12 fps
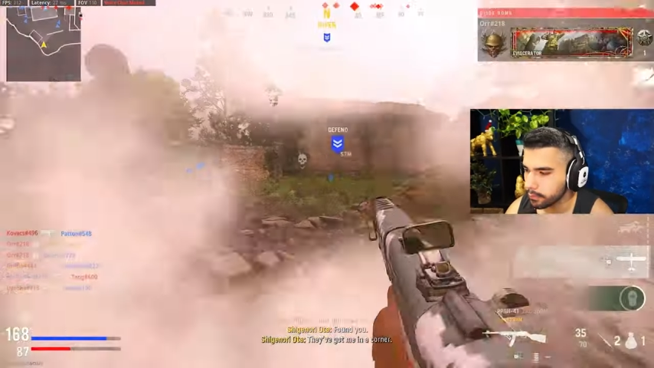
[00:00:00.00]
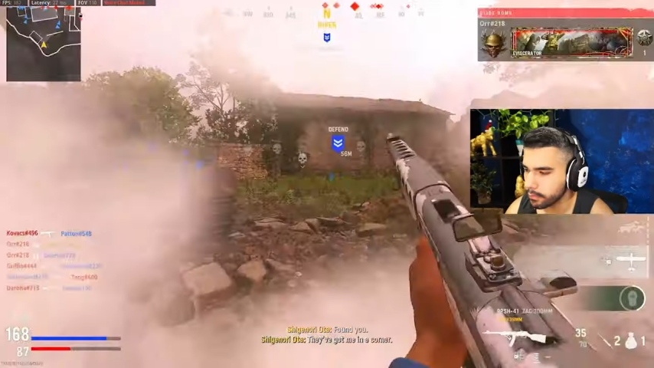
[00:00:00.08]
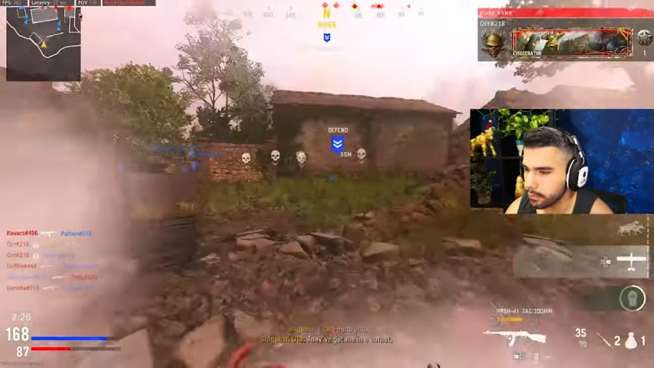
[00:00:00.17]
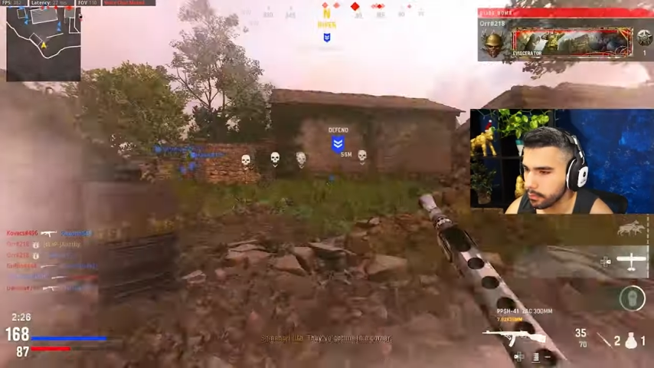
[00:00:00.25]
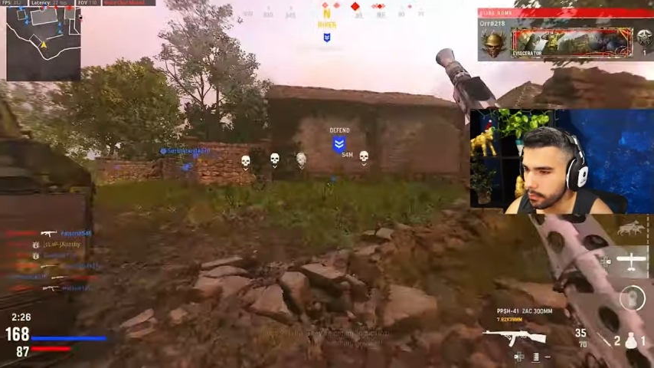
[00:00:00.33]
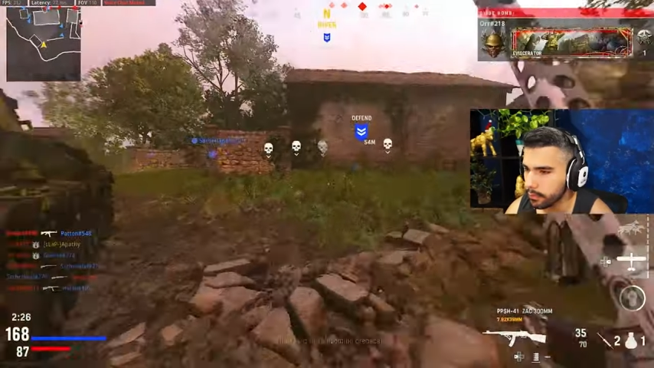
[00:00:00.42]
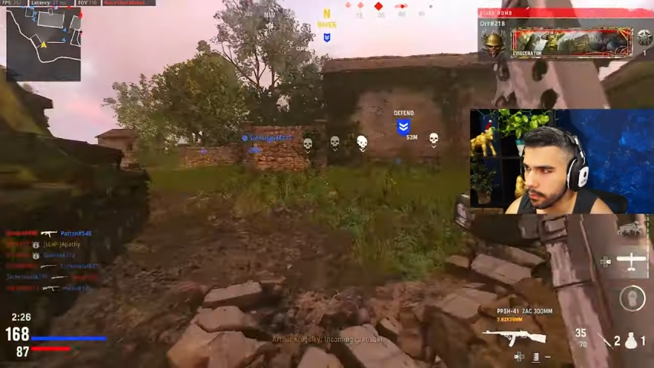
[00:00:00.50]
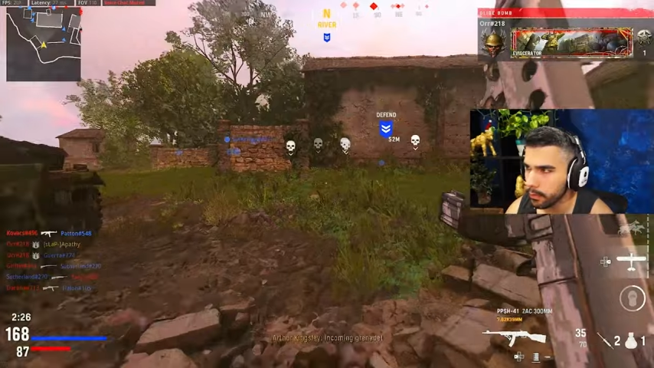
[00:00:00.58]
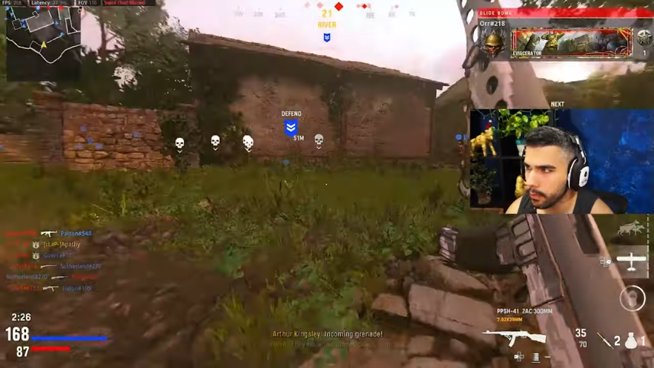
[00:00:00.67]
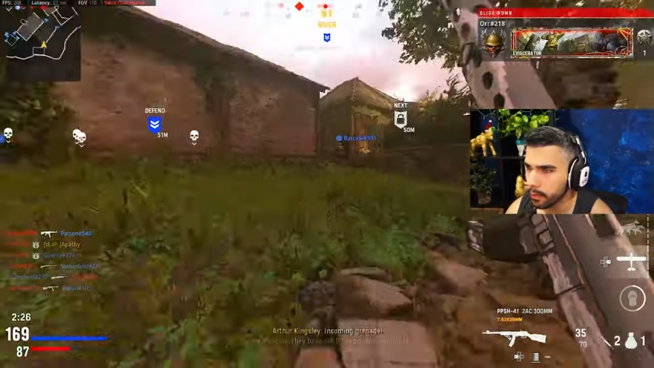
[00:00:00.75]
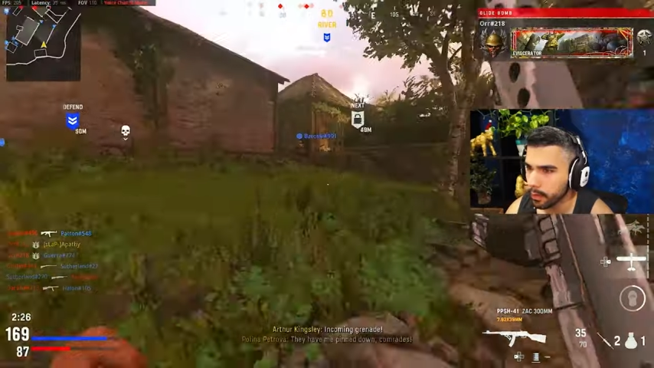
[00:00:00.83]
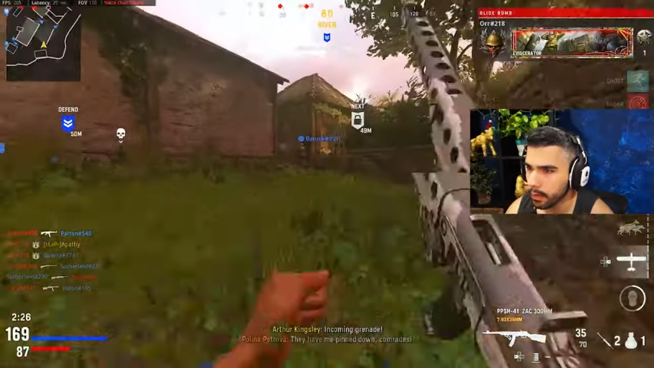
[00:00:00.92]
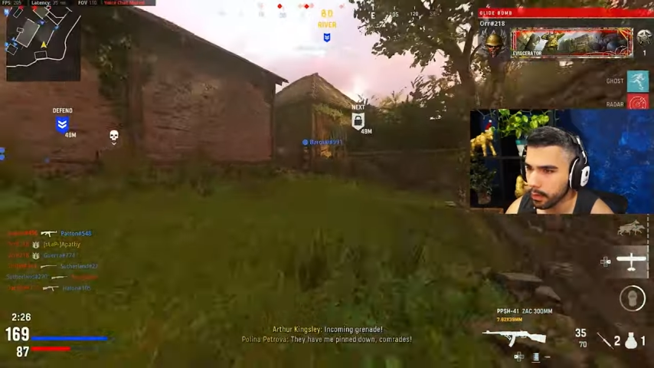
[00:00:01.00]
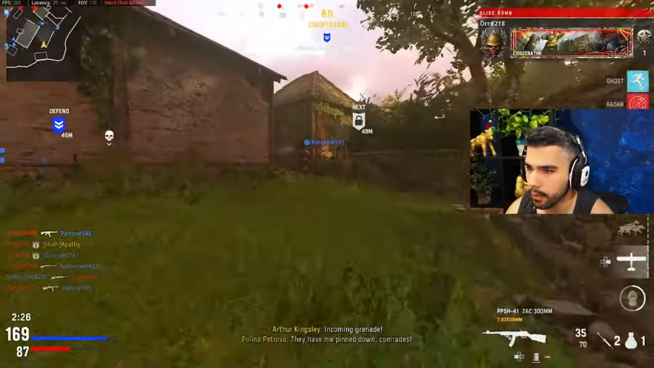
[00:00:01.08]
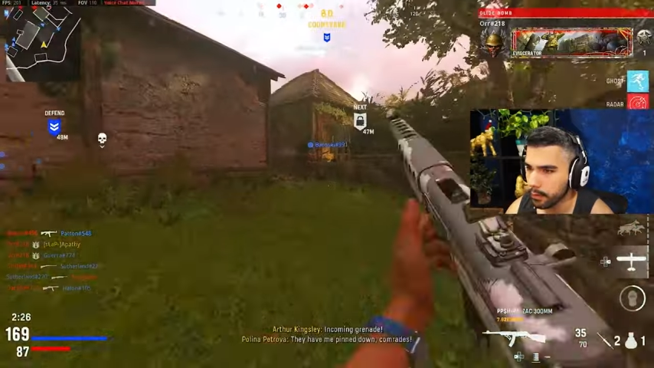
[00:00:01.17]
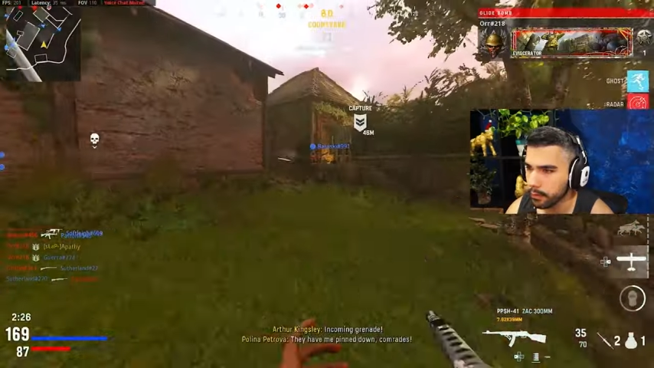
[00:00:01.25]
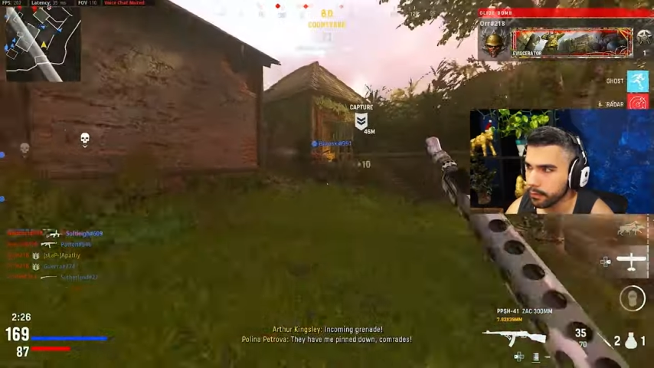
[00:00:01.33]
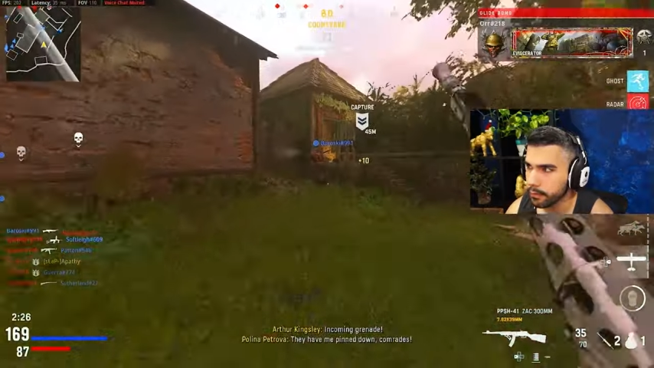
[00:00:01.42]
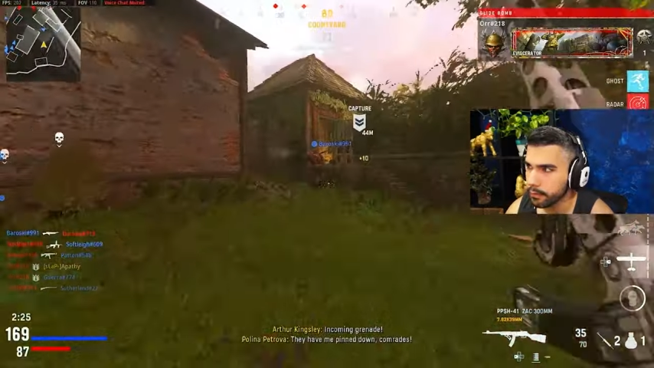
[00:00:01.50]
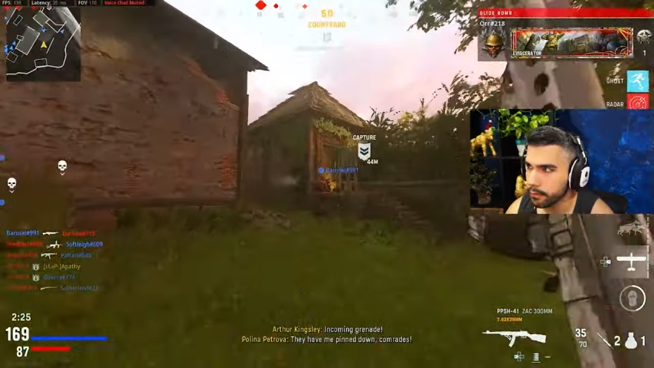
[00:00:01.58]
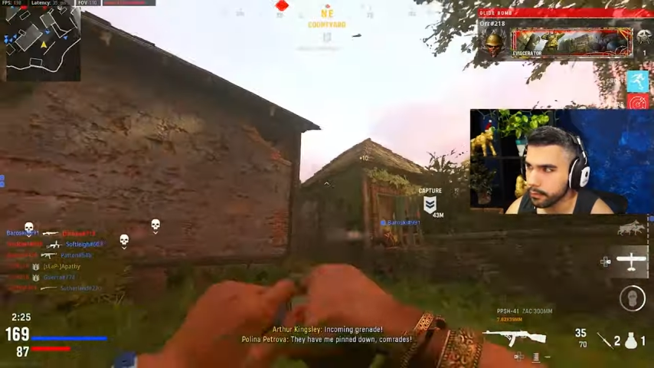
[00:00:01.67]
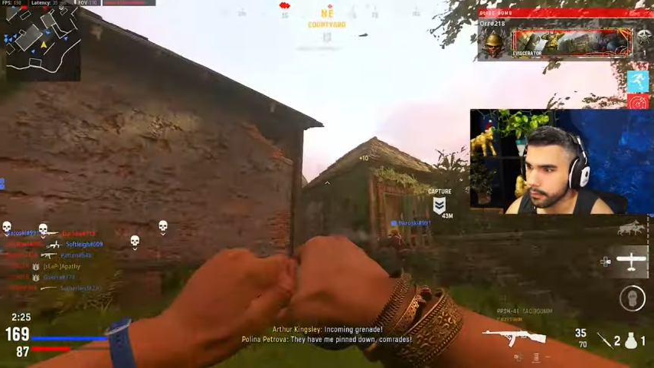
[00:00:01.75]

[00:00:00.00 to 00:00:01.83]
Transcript: [no speech]